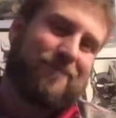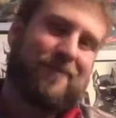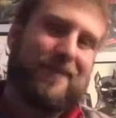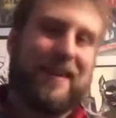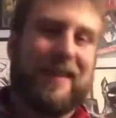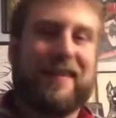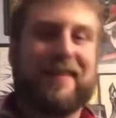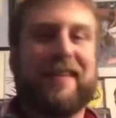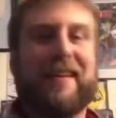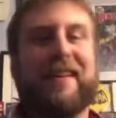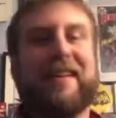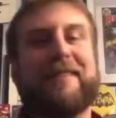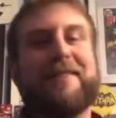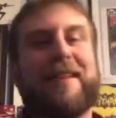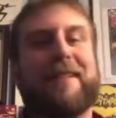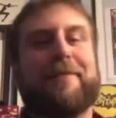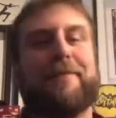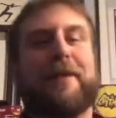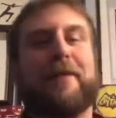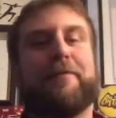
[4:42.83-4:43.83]
like I said,
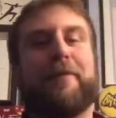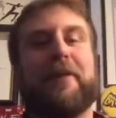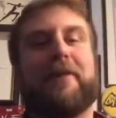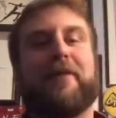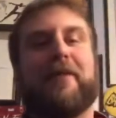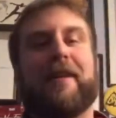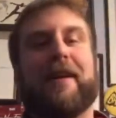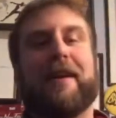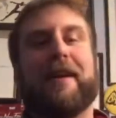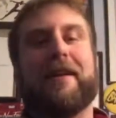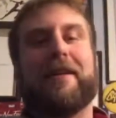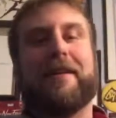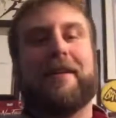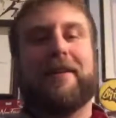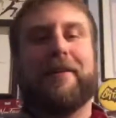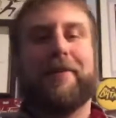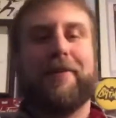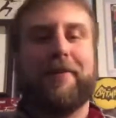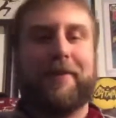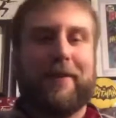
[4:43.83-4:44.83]
it's much like,
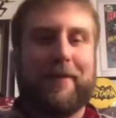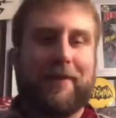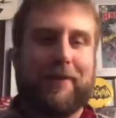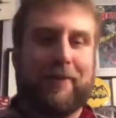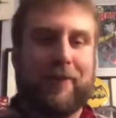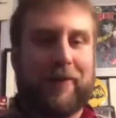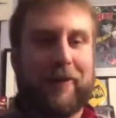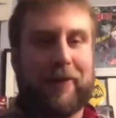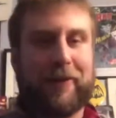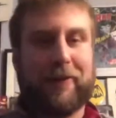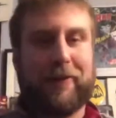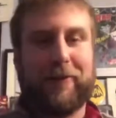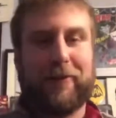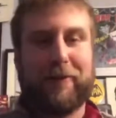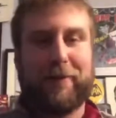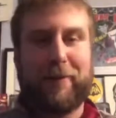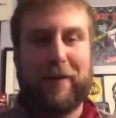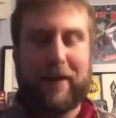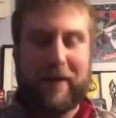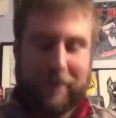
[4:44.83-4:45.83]
and this is with all due
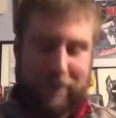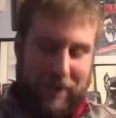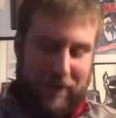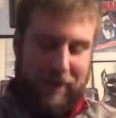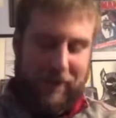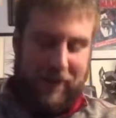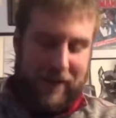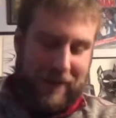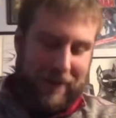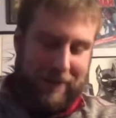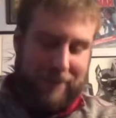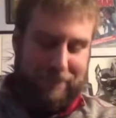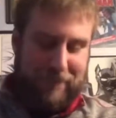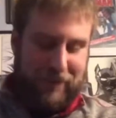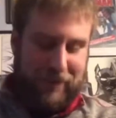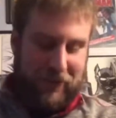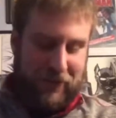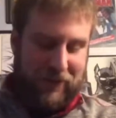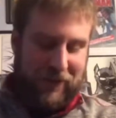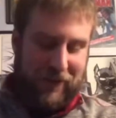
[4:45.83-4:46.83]
respect, much like
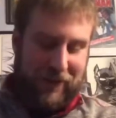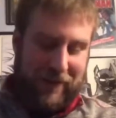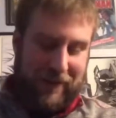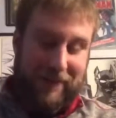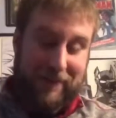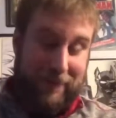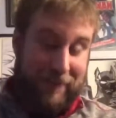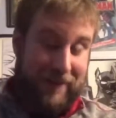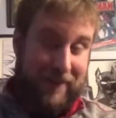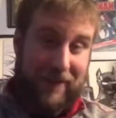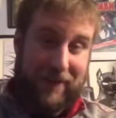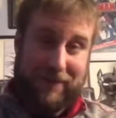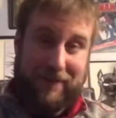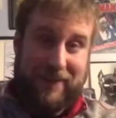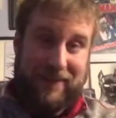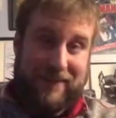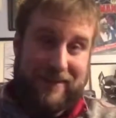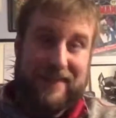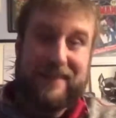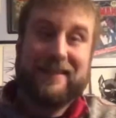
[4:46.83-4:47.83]
Mr. Jurgens himself,
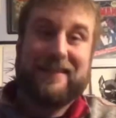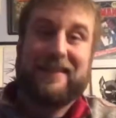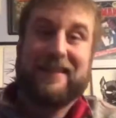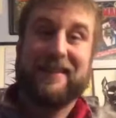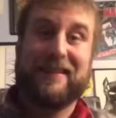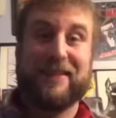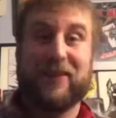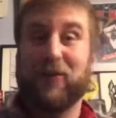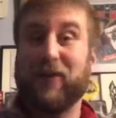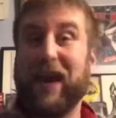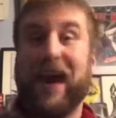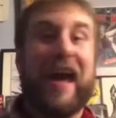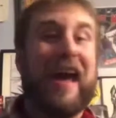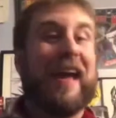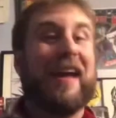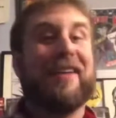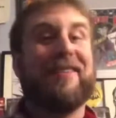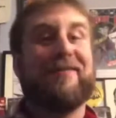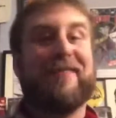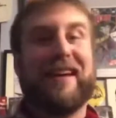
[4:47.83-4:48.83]
it's okay.